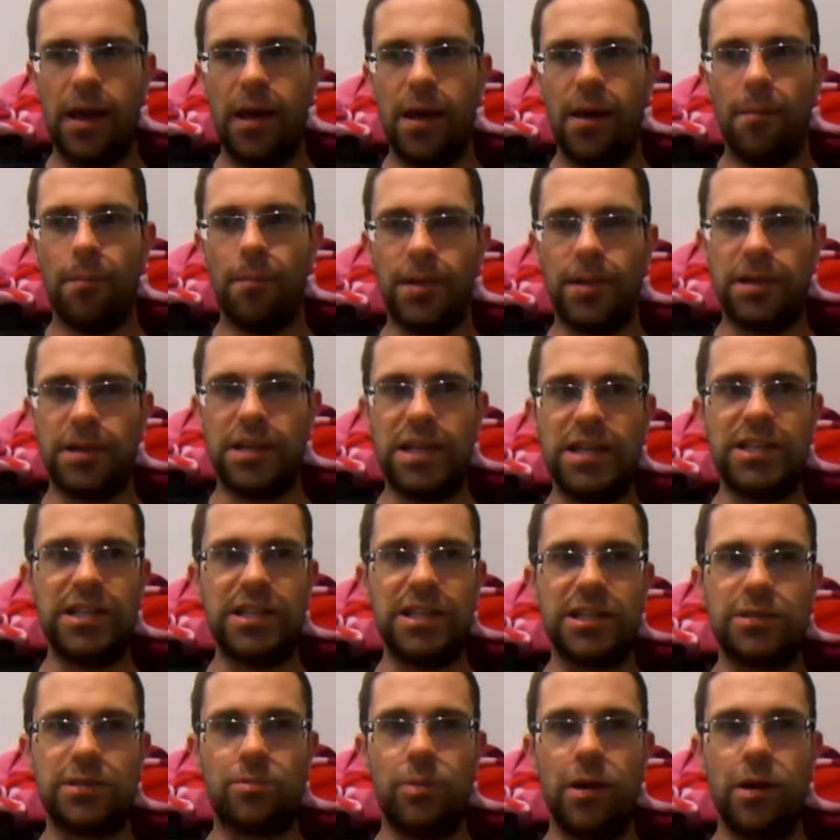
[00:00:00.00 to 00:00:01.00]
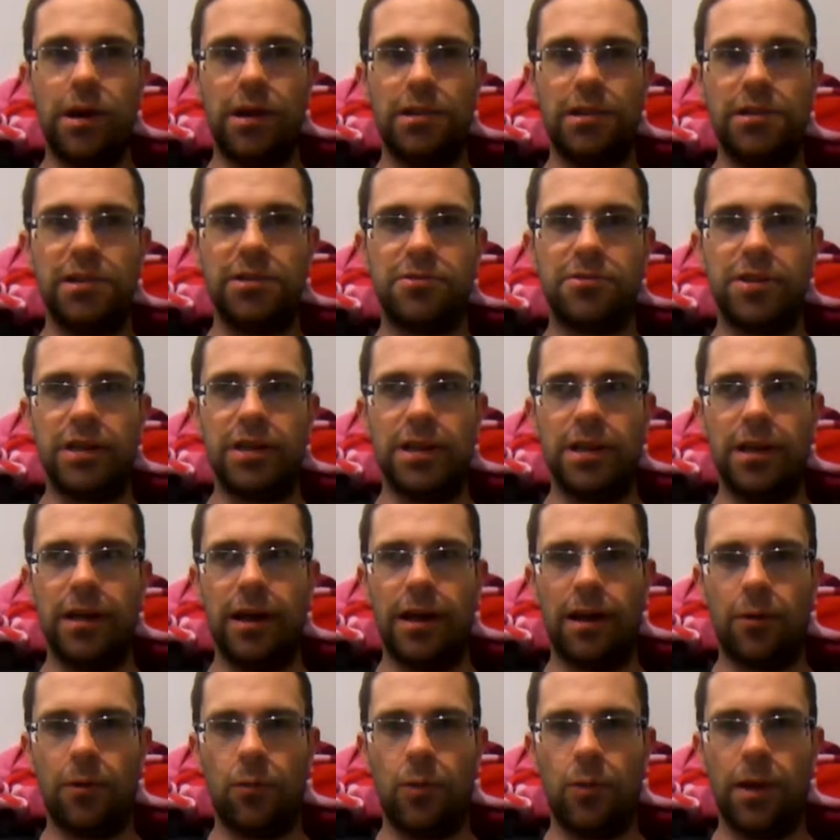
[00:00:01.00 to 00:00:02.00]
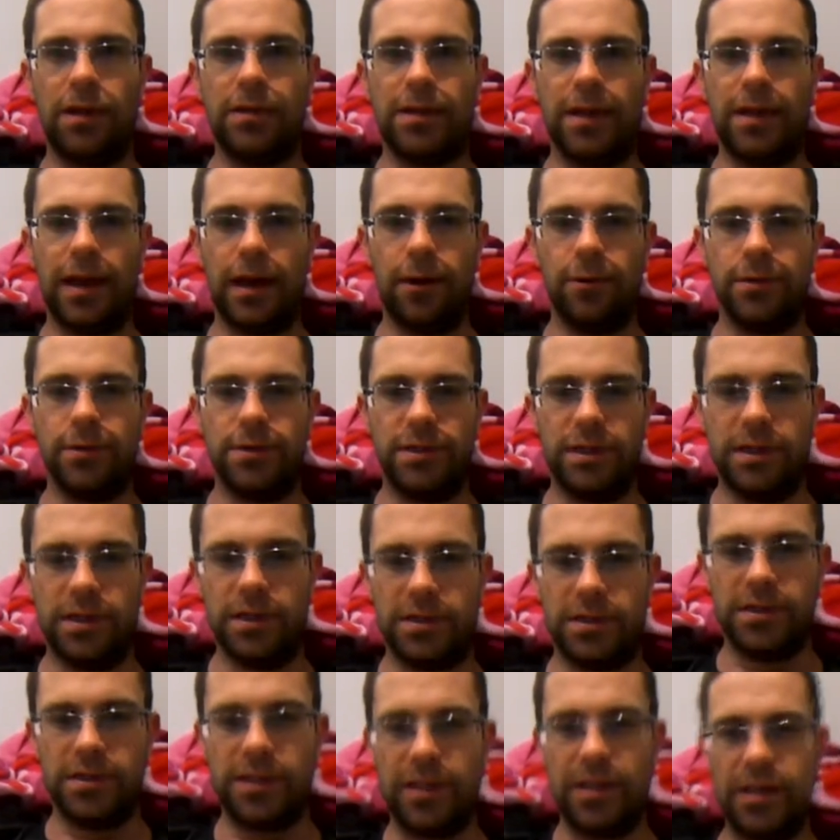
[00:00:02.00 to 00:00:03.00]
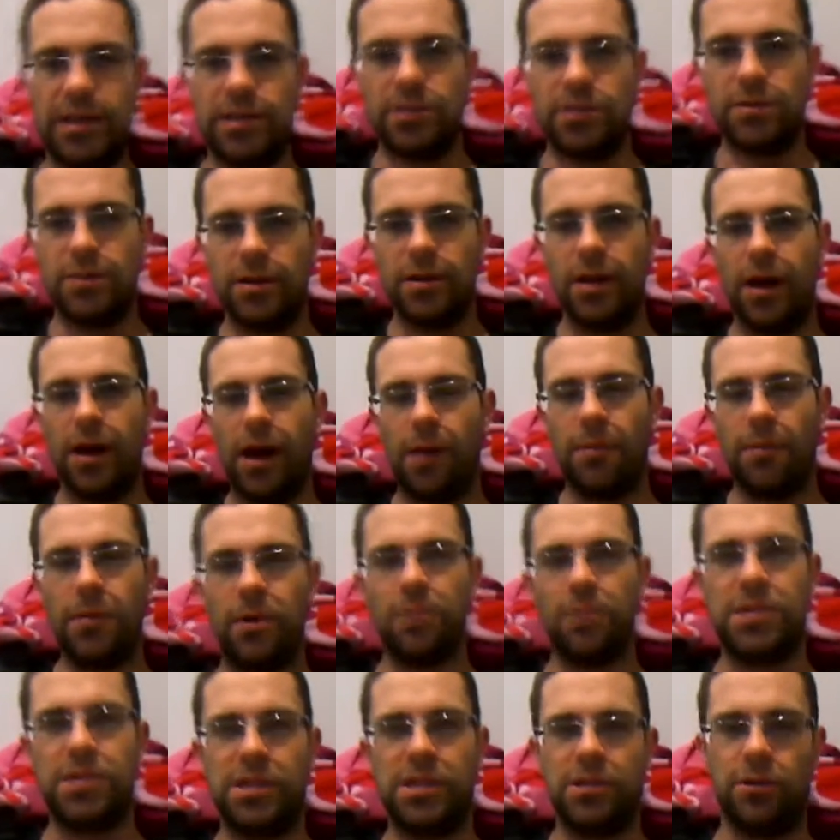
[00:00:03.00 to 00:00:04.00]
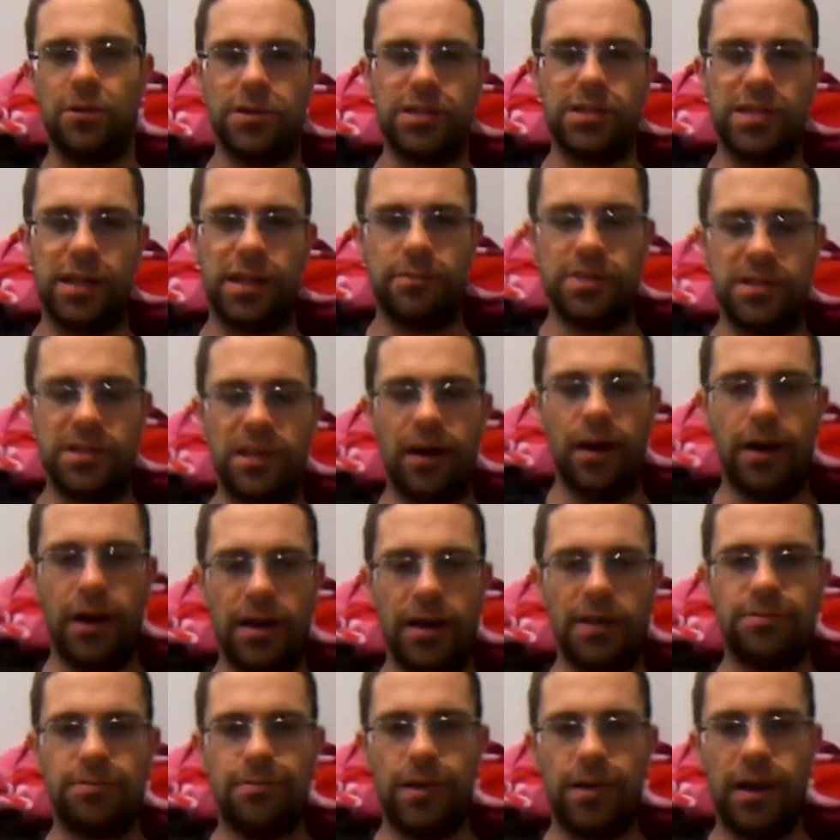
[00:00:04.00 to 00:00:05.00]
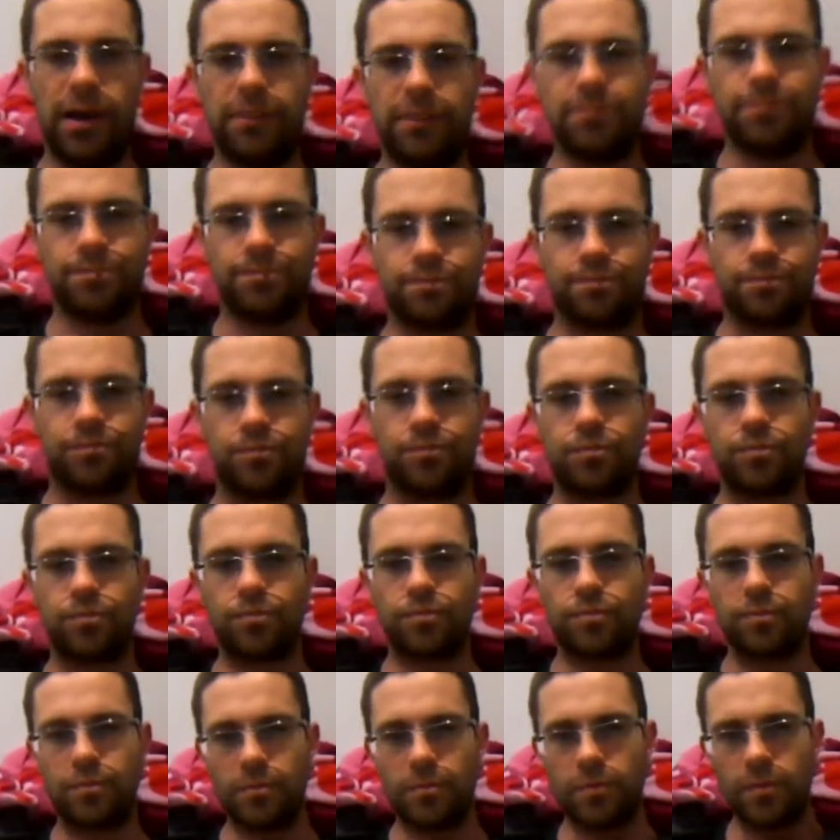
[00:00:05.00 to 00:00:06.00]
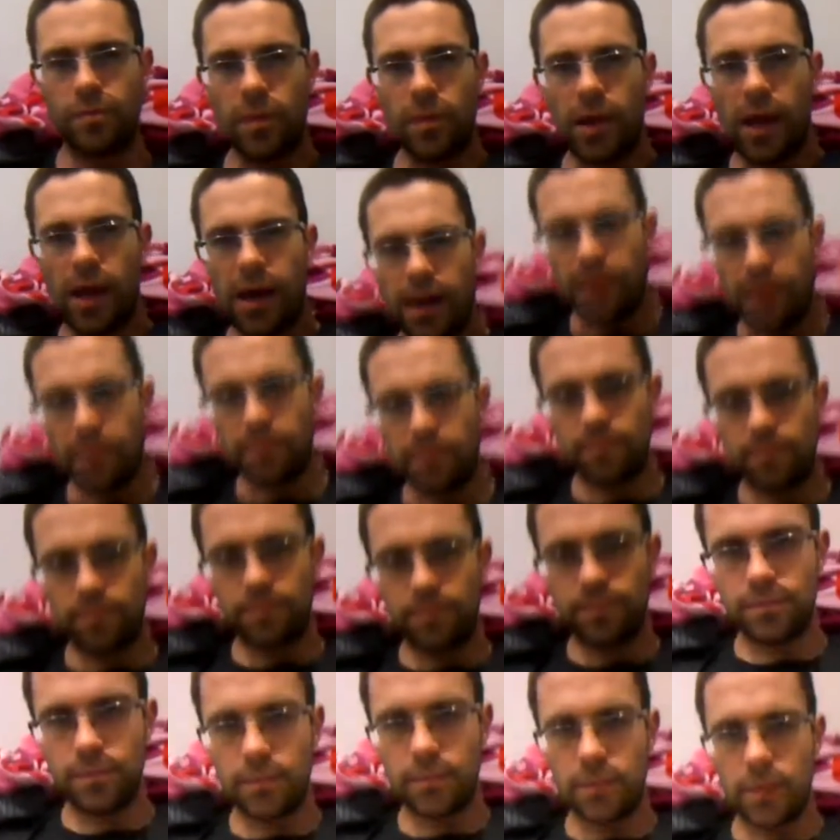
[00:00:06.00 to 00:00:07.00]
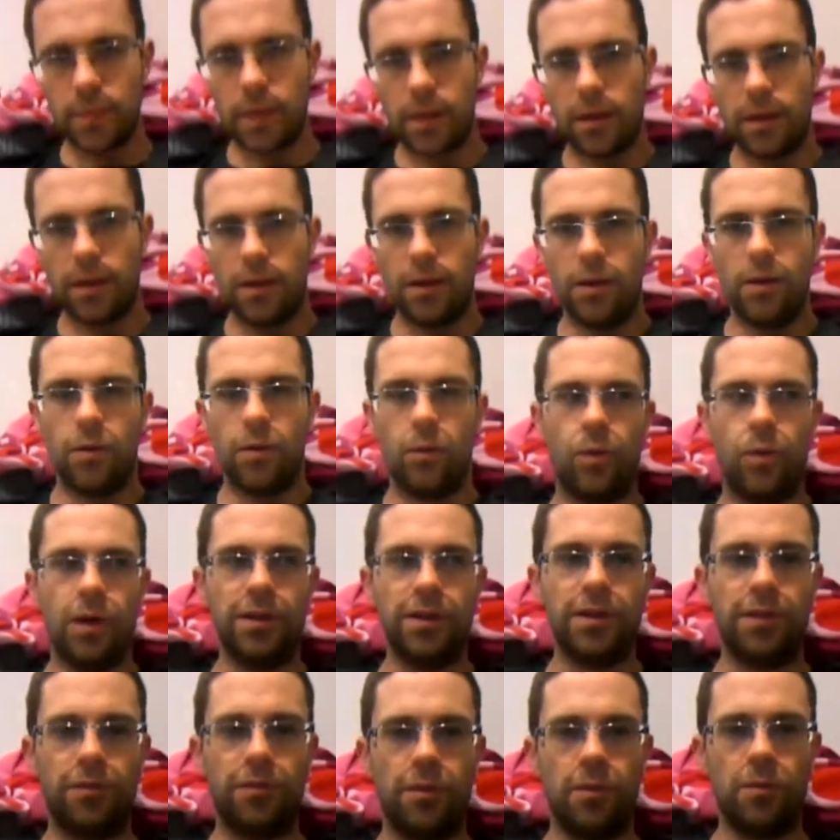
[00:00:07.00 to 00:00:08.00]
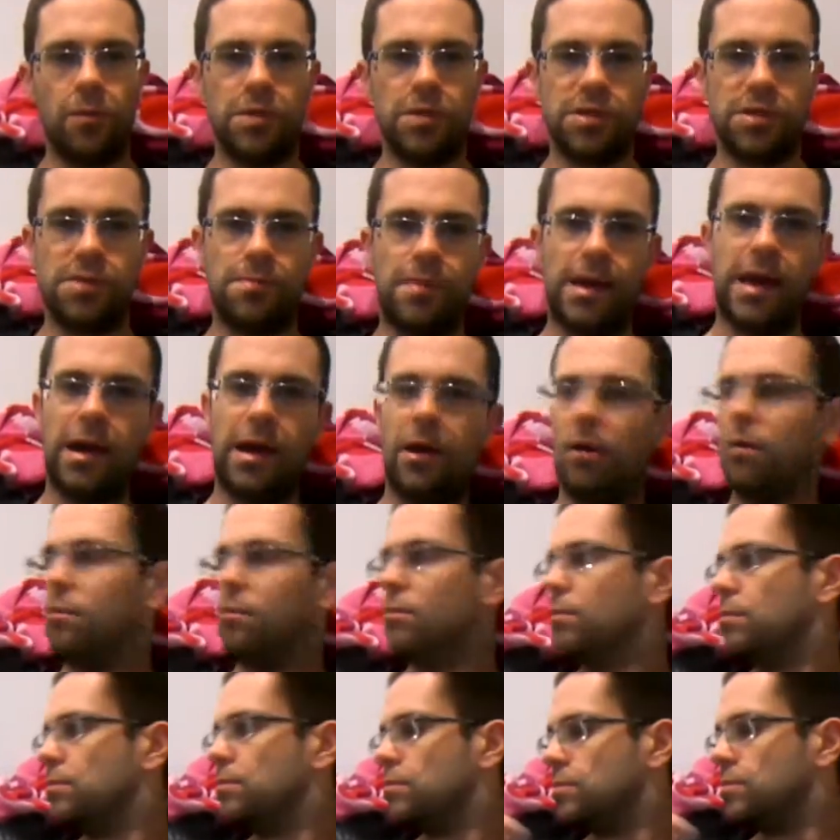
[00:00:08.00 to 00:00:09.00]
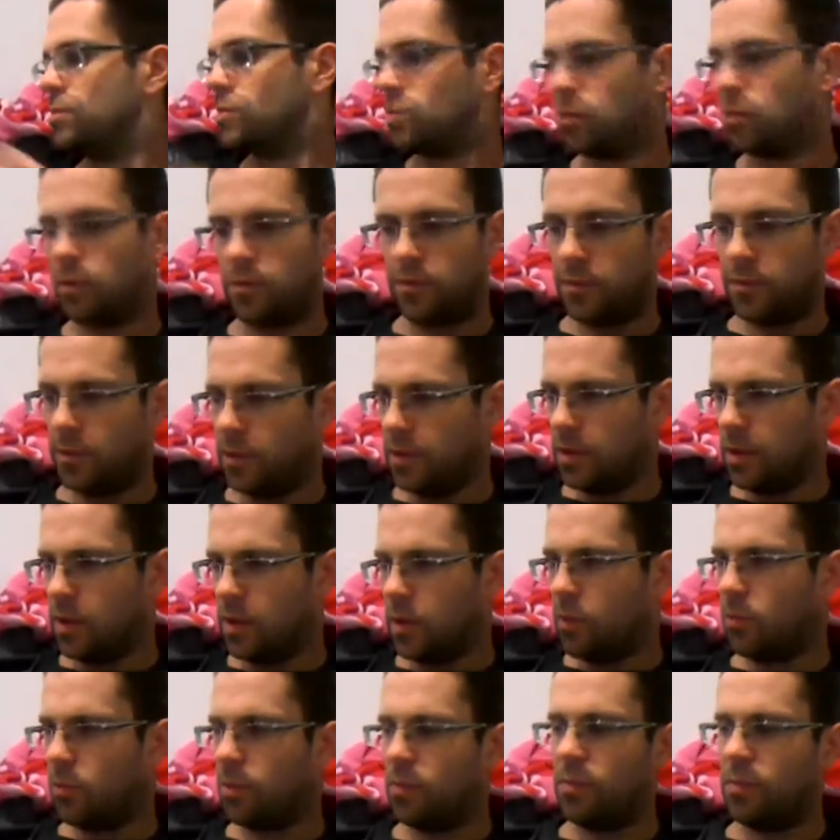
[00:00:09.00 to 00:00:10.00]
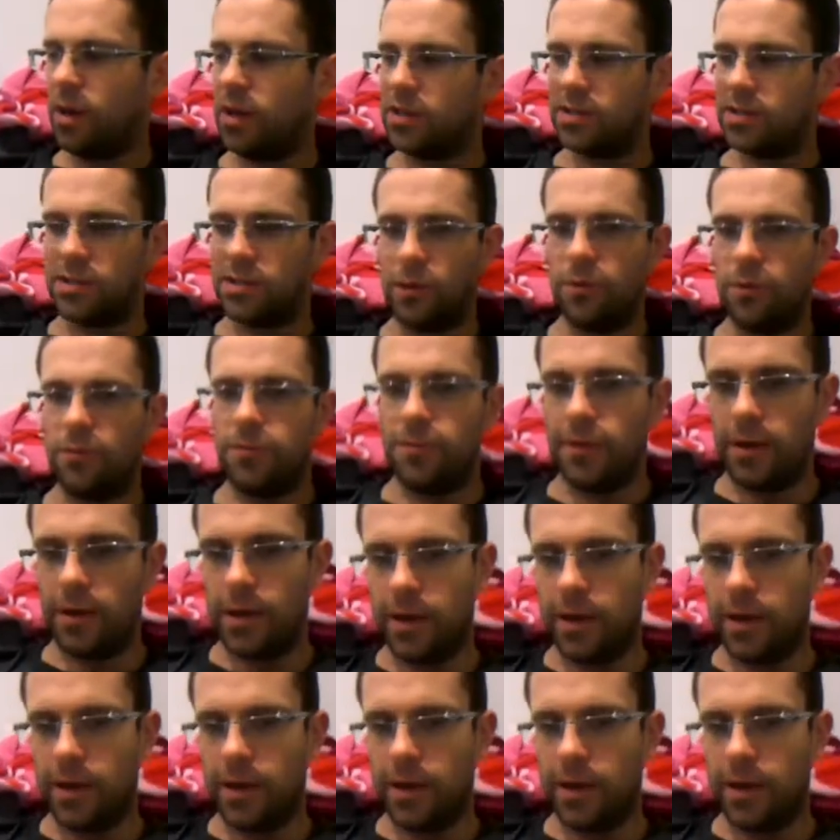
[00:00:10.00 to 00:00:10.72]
But these things were literally like Wendy houses. These, I mean, obviously not the same size, but one of them was about sort of. Well, my sofa,